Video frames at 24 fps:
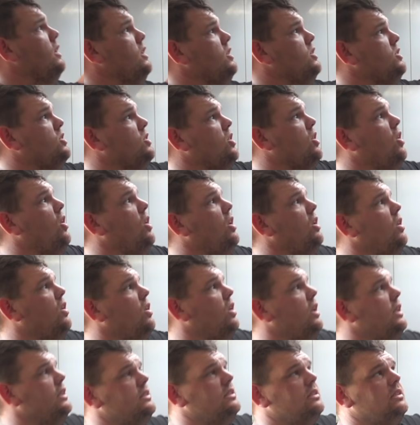your
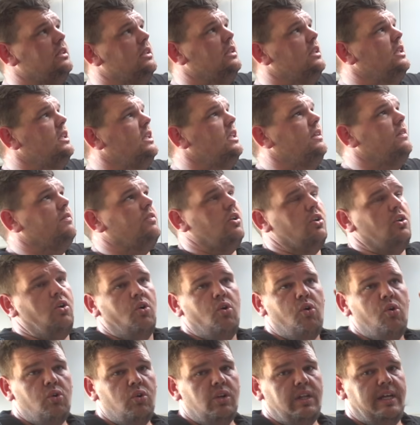skylights, you've got
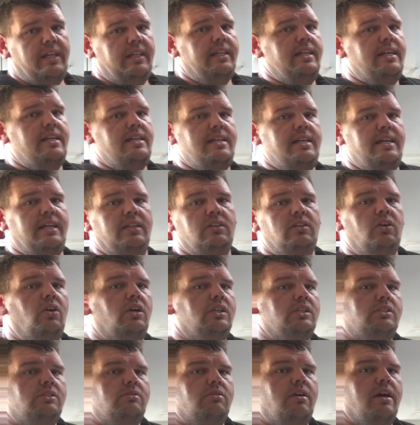all LED
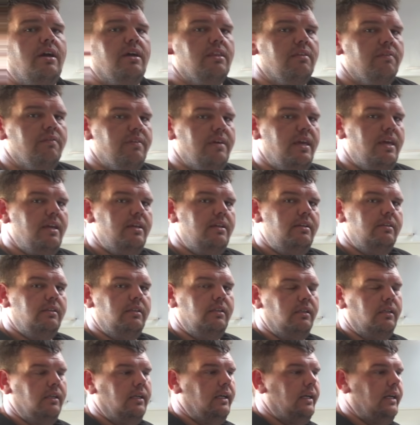lights throughout the van.
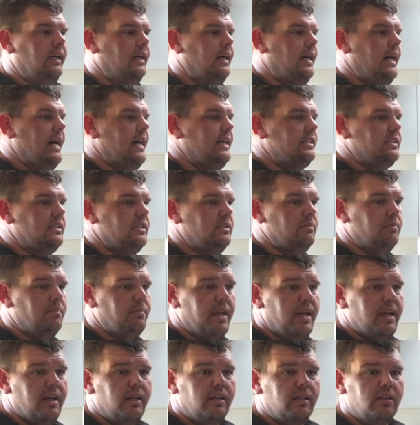As it
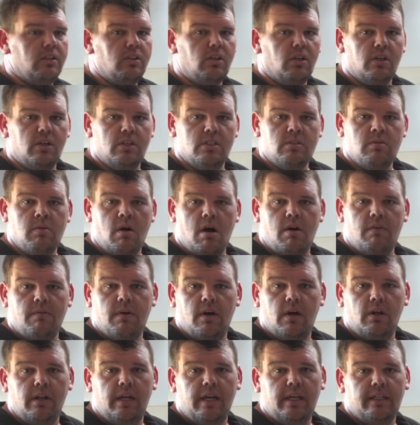being a lot of 12
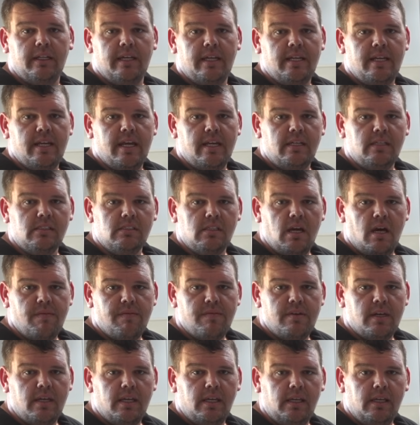volt LED stuff
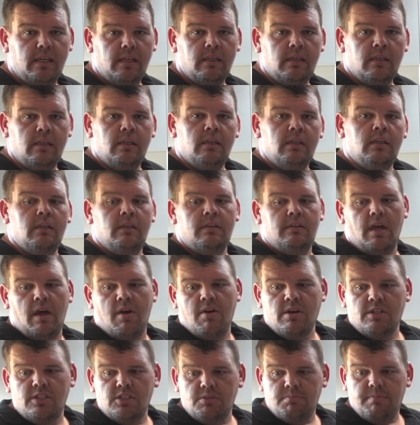in here,
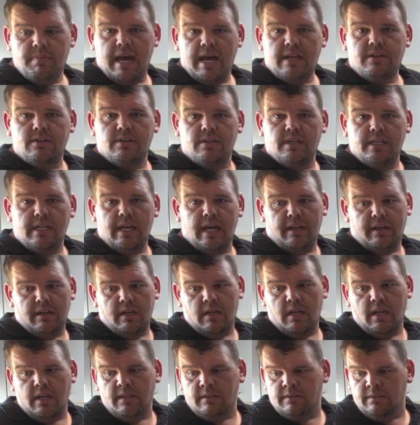there is a battery
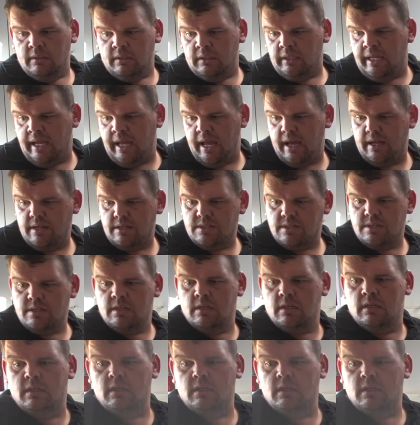underneath the lounge